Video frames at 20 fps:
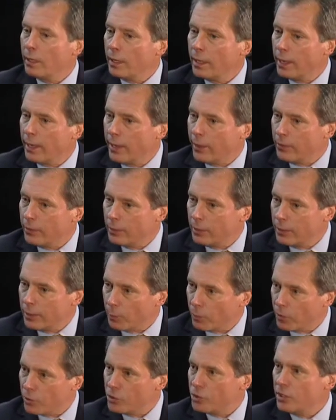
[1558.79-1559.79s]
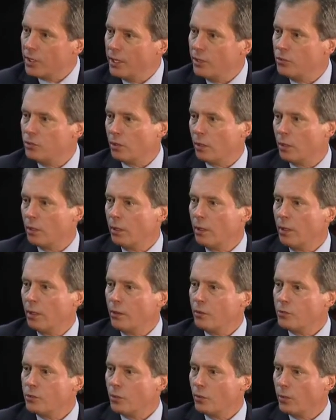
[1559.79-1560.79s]
the procedure,
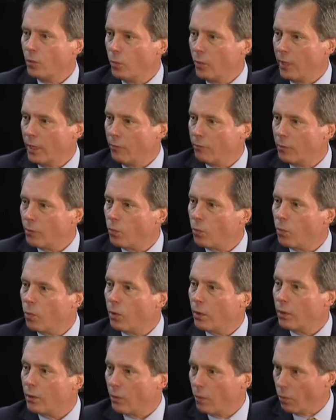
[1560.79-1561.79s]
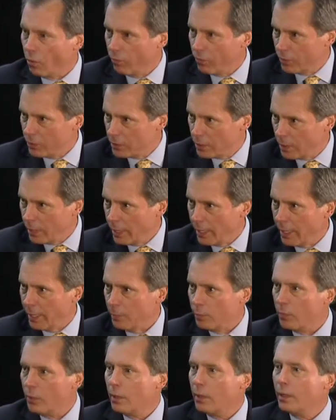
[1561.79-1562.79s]
so that we can reward over
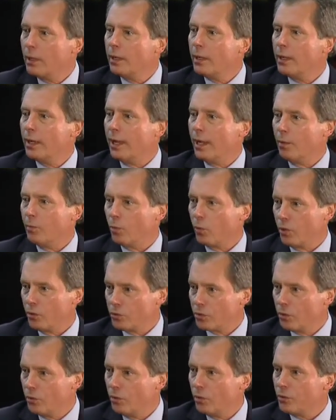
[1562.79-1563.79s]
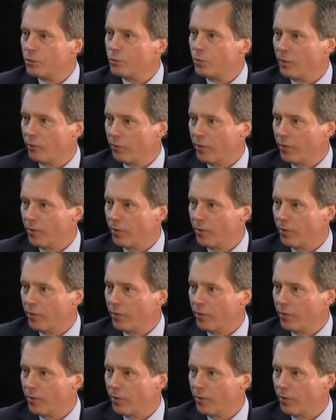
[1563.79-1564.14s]
time more schools with a